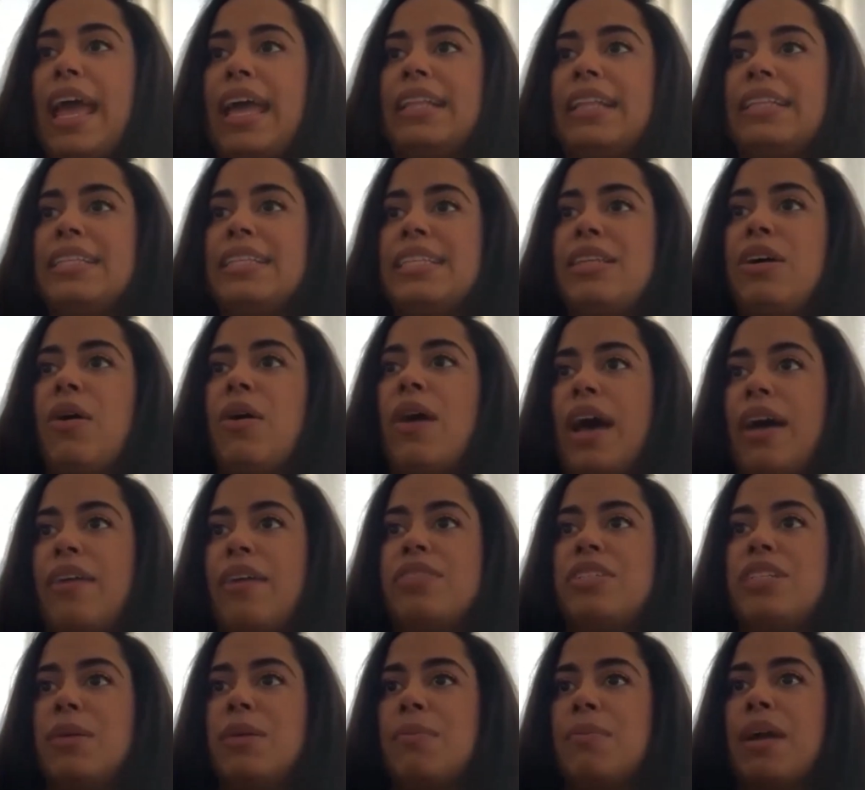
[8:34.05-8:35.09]
and still
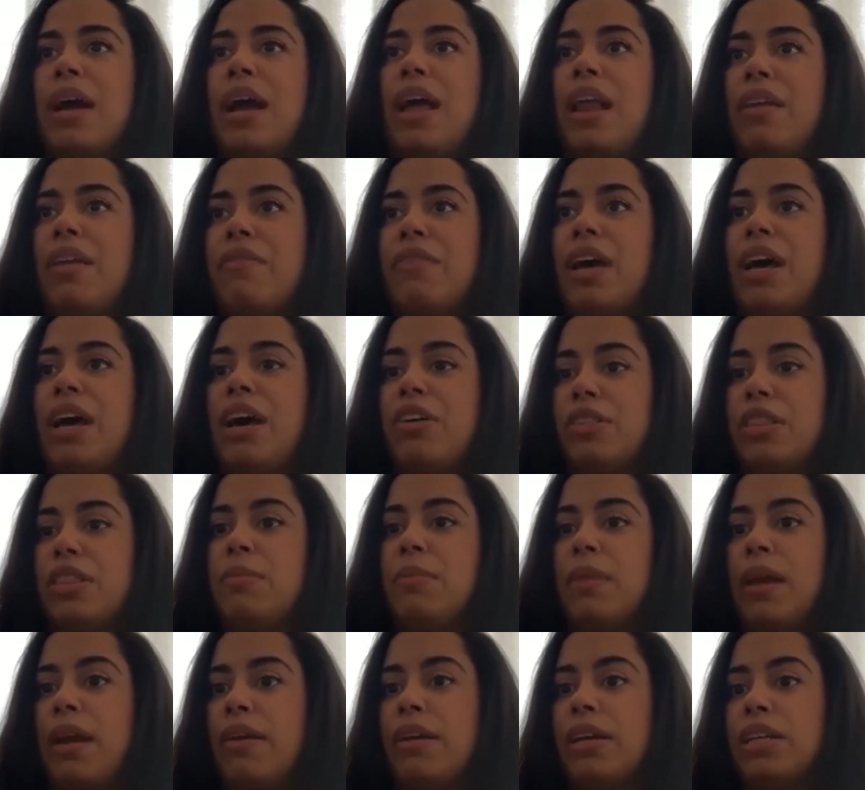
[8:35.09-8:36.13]
have some kind of a healthy
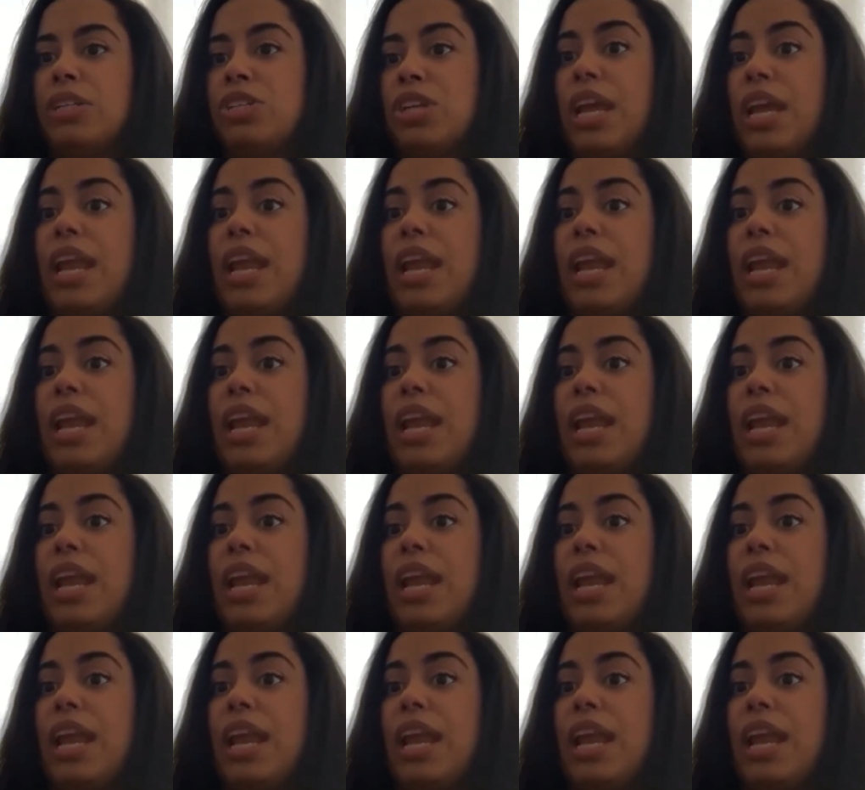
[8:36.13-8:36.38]
marriage.